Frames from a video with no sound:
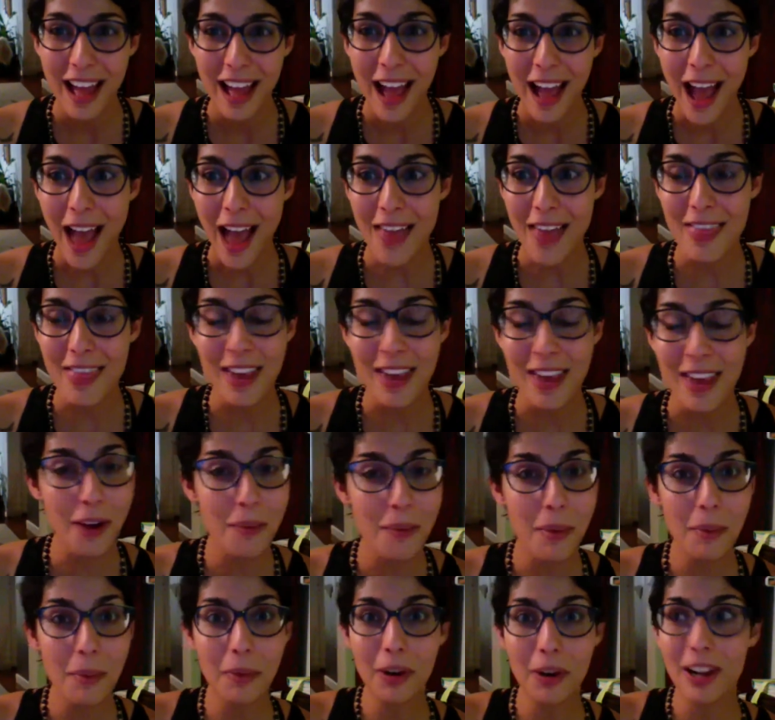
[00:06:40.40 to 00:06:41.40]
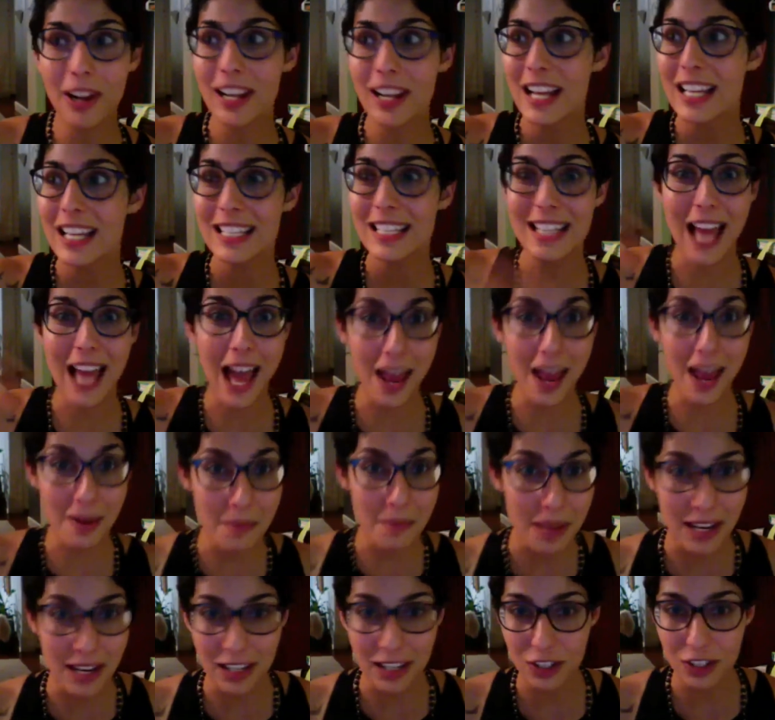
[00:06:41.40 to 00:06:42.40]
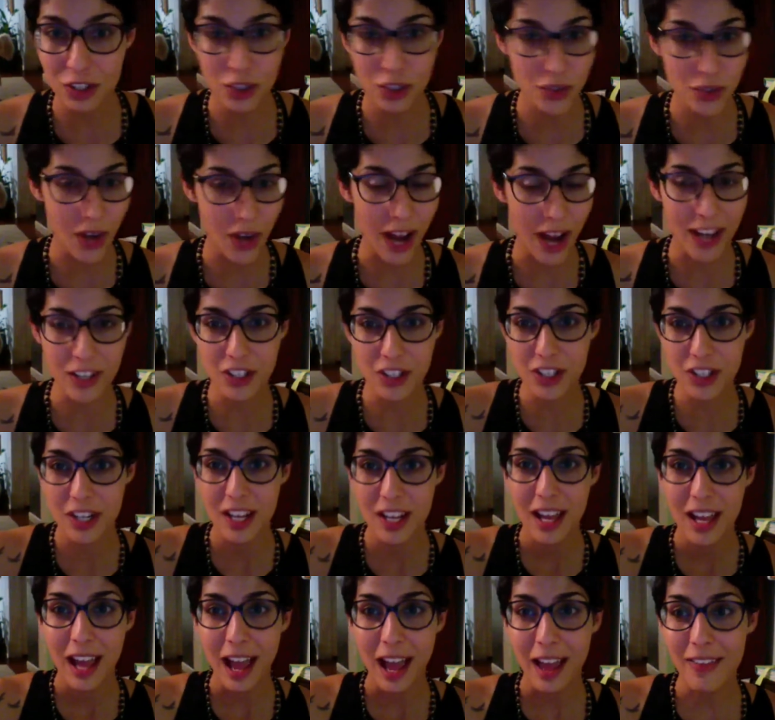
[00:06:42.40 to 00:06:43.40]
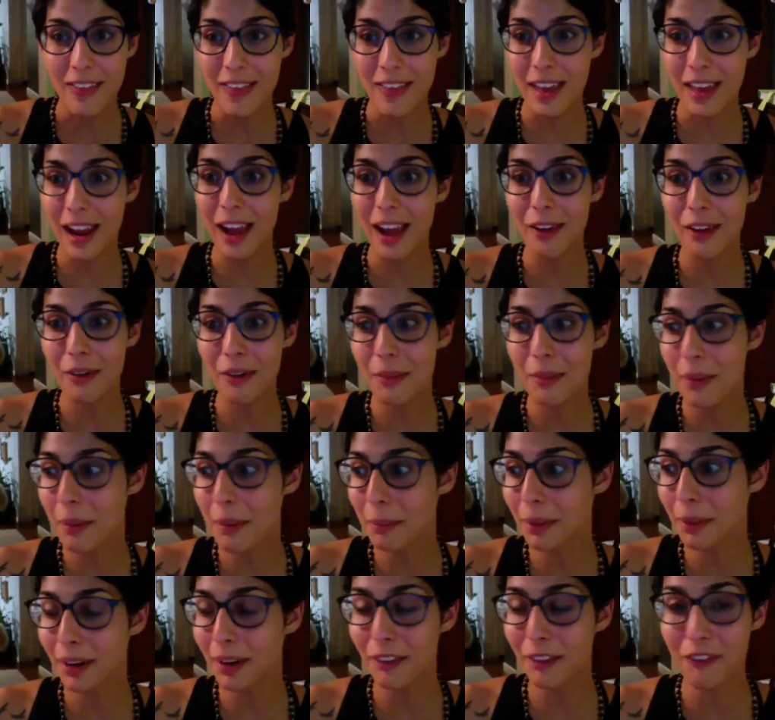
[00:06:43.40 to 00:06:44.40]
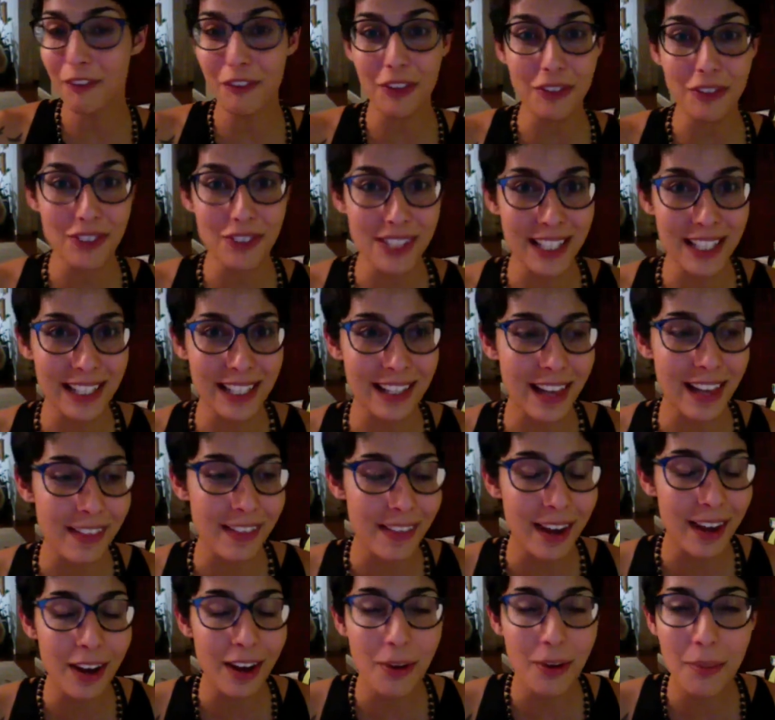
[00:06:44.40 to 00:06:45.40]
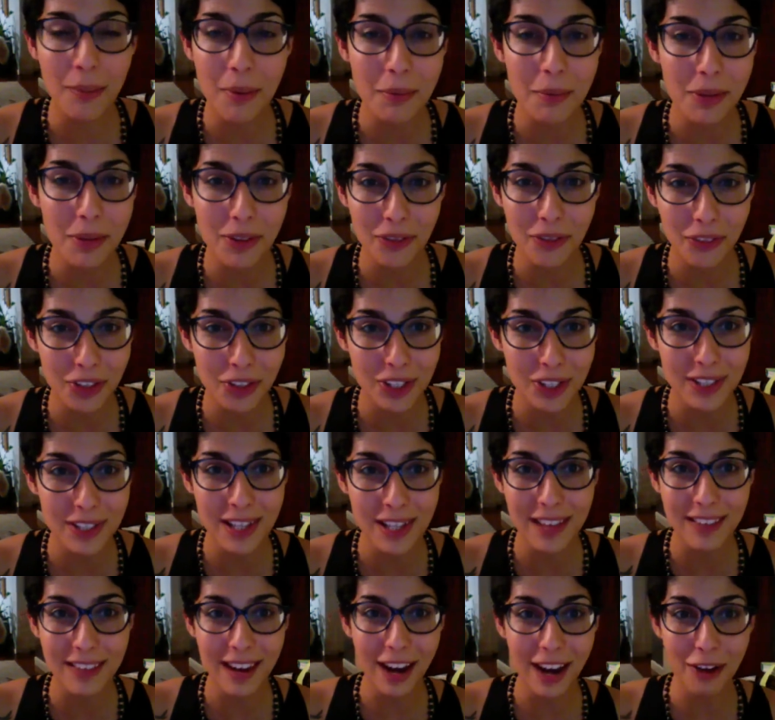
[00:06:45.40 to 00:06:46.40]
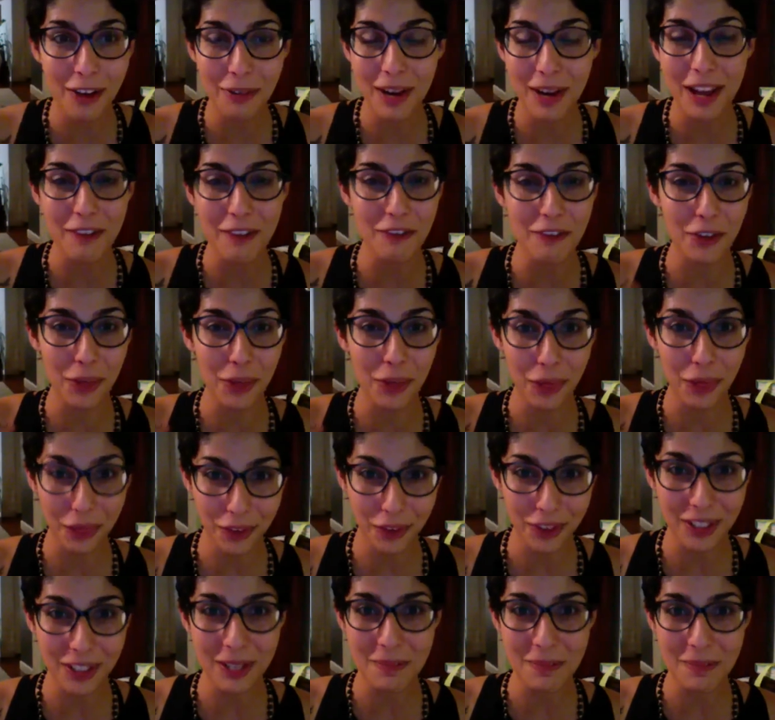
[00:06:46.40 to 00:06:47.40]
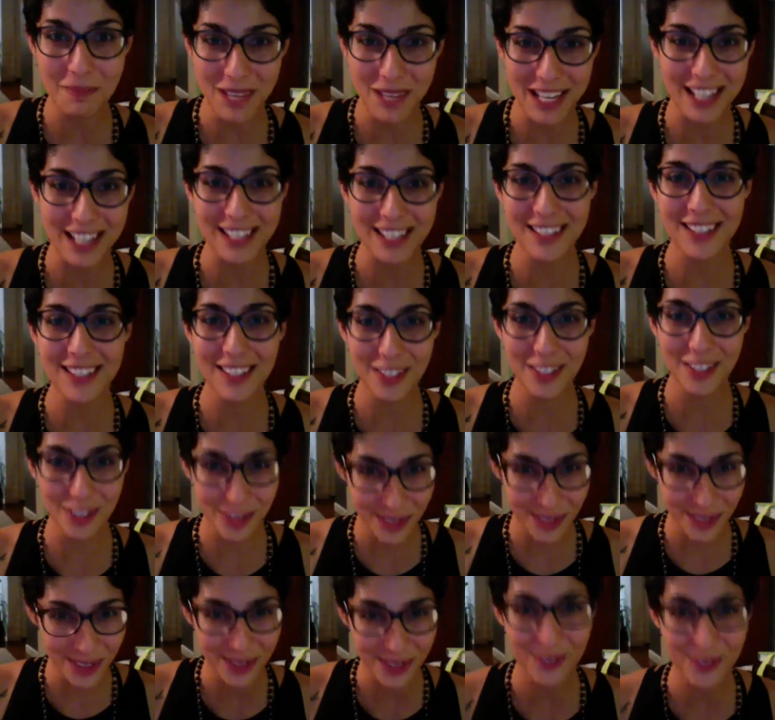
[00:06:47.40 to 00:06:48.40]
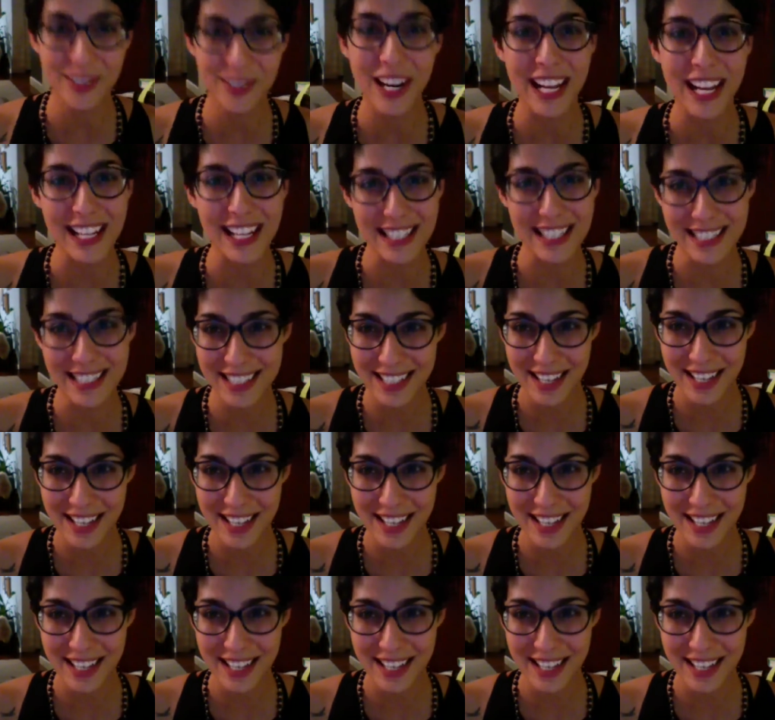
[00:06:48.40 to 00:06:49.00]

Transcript: And then I remember a 10 minute stretch. And then I remember 15. And then I remember the first day that I ran for 30 minutes straight.